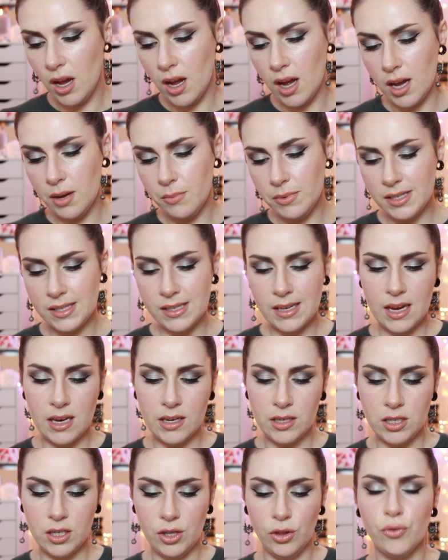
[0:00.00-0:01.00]
I was
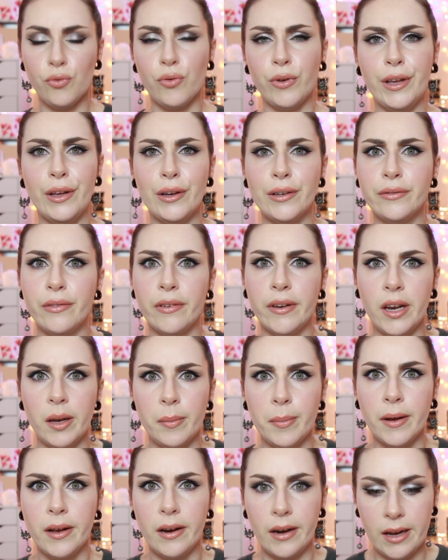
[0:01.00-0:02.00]
sent three of the
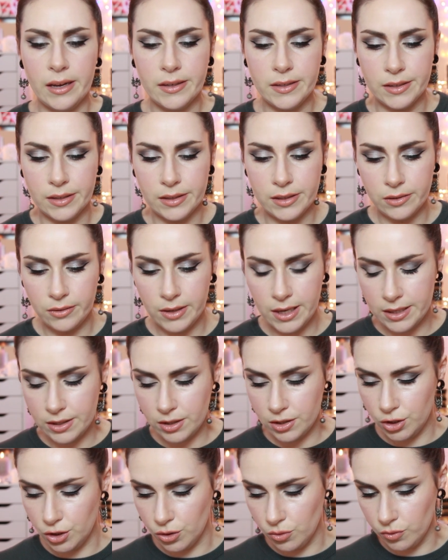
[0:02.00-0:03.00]
lip glasses, so
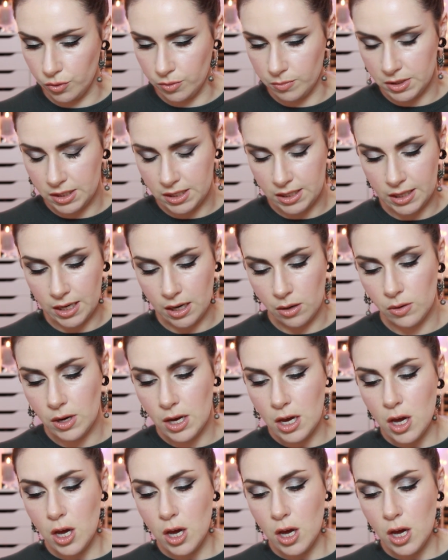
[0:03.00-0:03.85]
let's show them to you now.